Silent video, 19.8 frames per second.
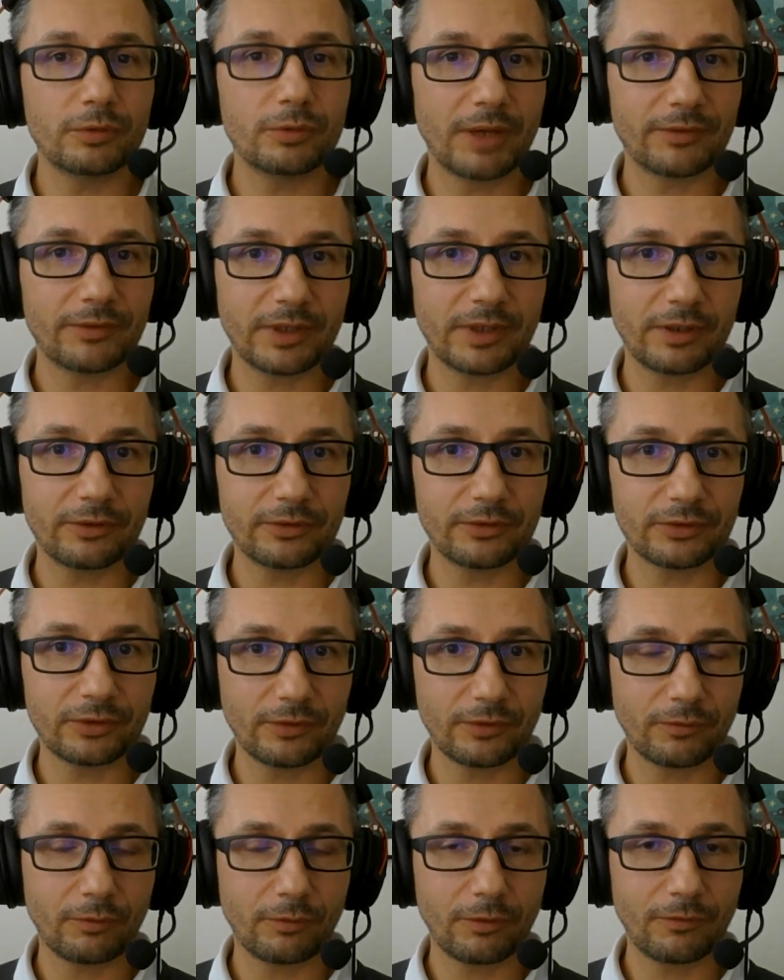you have
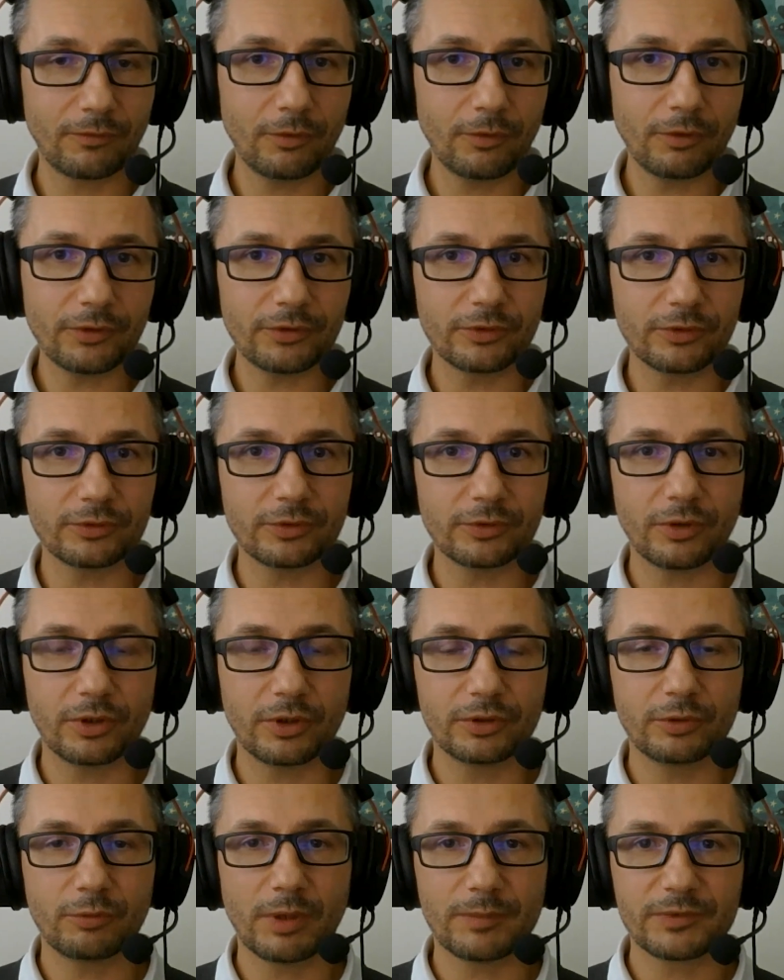soft 404s on your
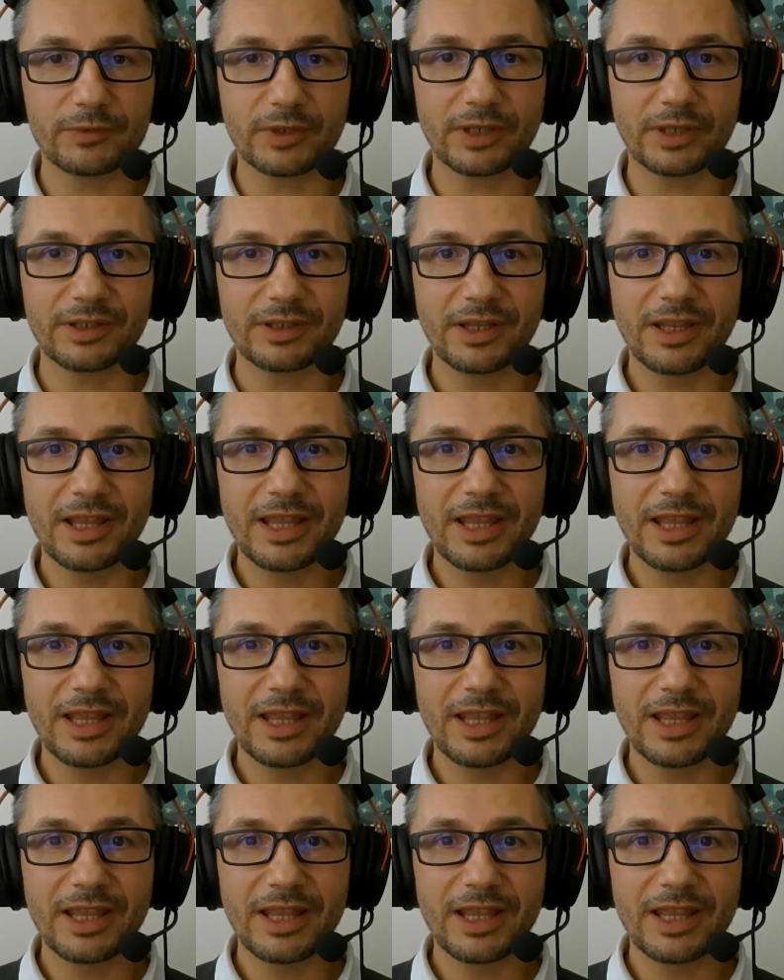website.